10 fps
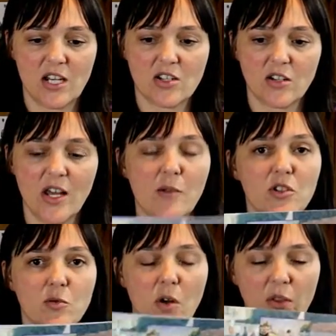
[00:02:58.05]
So that
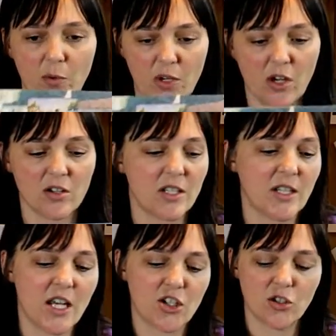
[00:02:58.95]
was one that we got in the
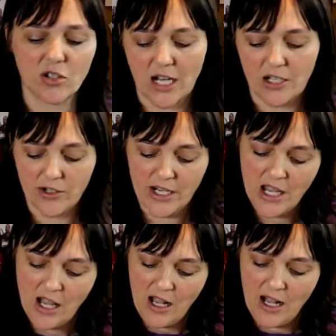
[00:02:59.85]
National Gallery,
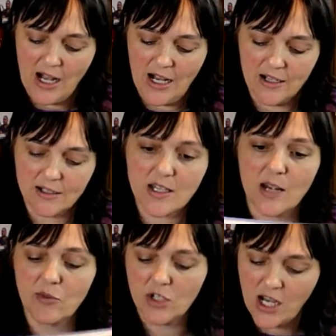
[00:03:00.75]
and
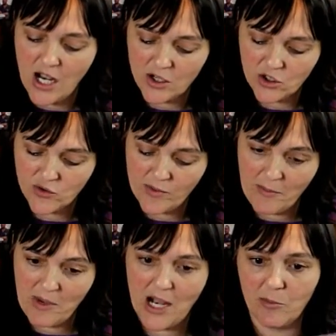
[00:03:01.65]
I can't just
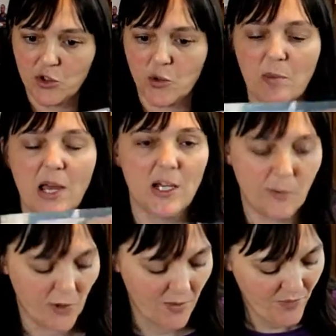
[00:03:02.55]
remember how much we paid
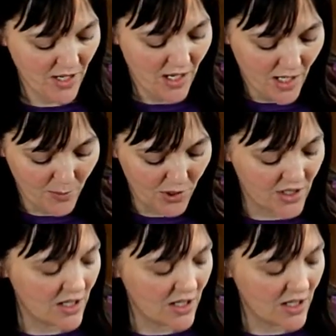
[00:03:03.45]
for it. But